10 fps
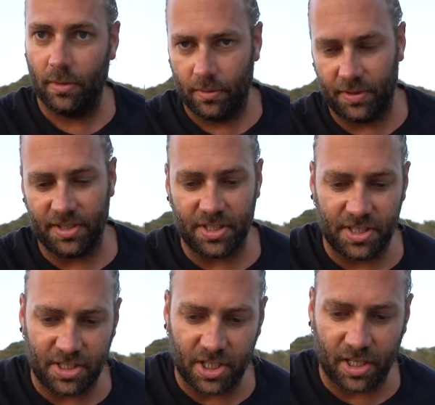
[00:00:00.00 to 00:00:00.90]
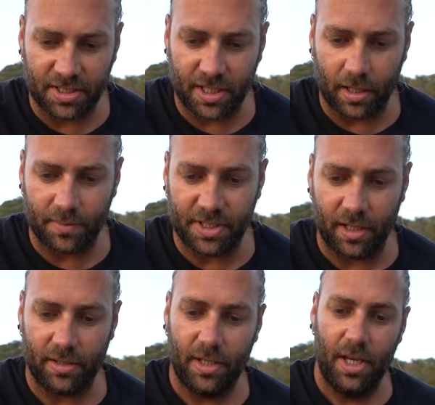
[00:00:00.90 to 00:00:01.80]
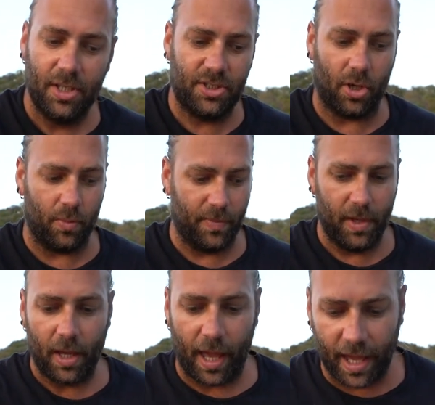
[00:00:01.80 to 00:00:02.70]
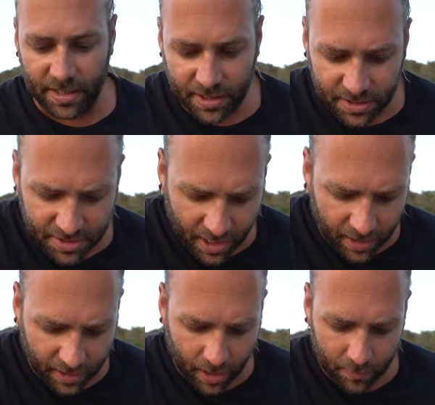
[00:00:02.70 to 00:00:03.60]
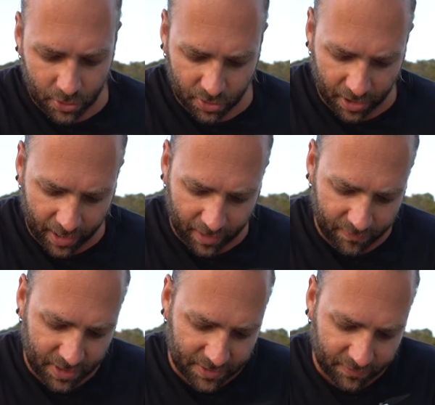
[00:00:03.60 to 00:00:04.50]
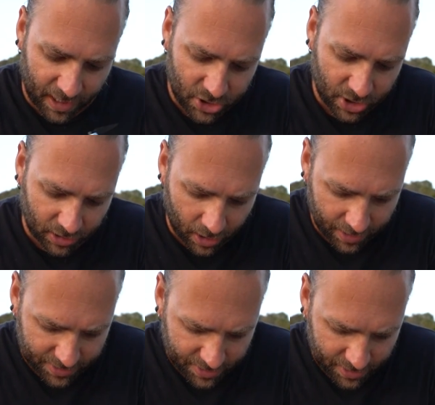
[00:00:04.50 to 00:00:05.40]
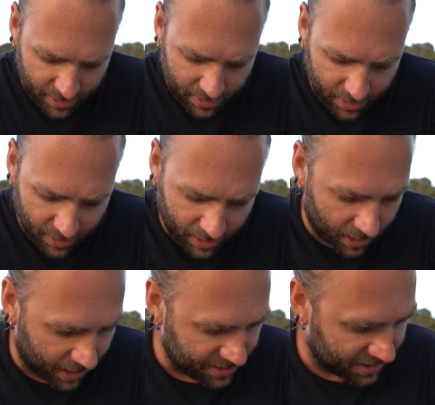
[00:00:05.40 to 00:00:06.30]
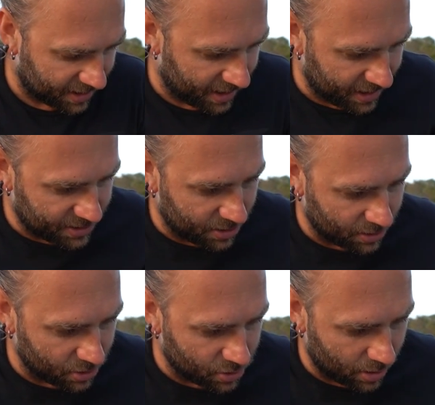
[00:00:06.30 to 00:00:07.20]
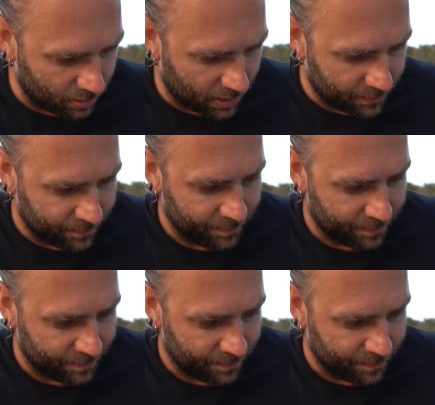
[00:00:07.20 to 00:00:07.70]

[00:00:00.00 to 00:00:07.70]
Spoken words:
And there's the DJI startup sound. So as it's starting up, you're going to have these flashing lights as it connects to the controller.